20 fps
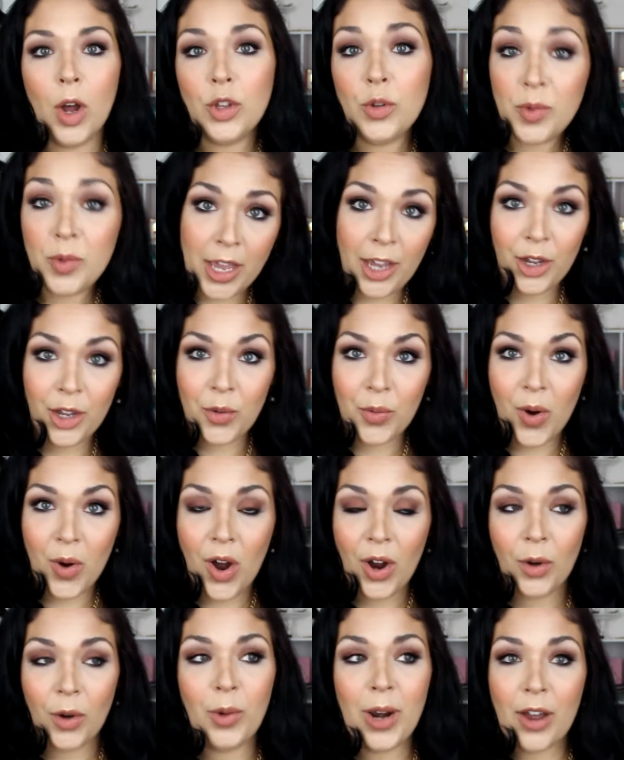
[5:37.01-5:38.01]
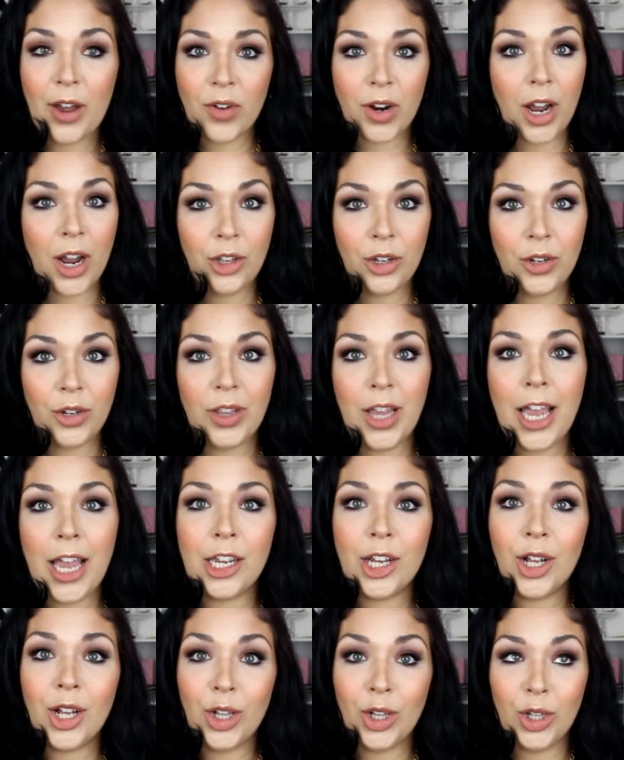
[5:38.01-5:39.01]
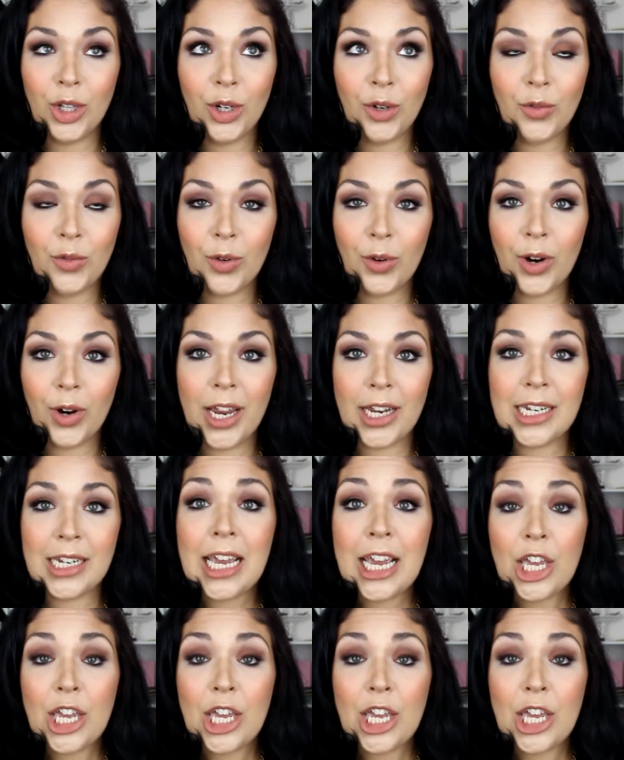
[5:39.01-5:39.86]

You can't go wrong. Whatever color you like, look for it.